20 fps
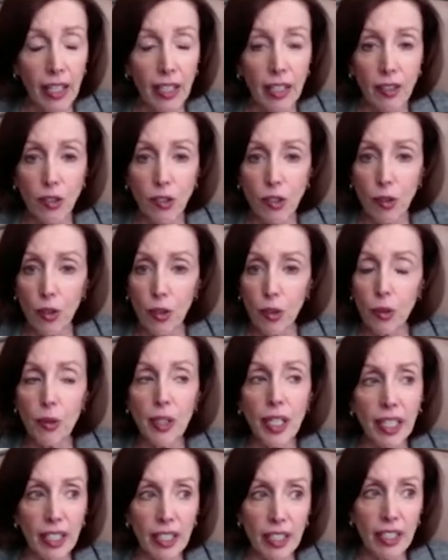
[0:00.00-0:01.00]
And so it
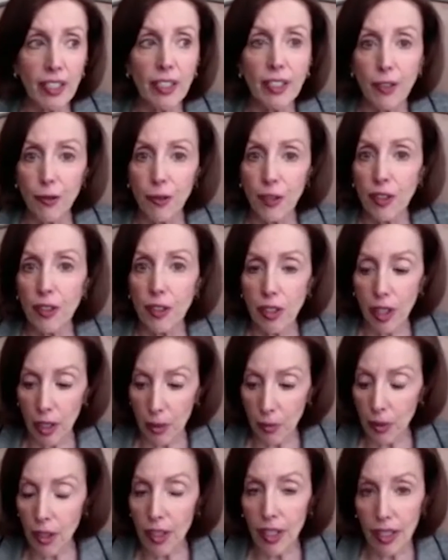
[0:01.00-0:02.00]
created a different
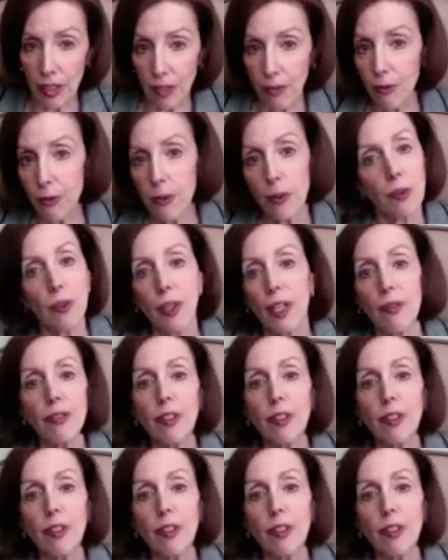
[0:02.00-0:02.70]
timeline for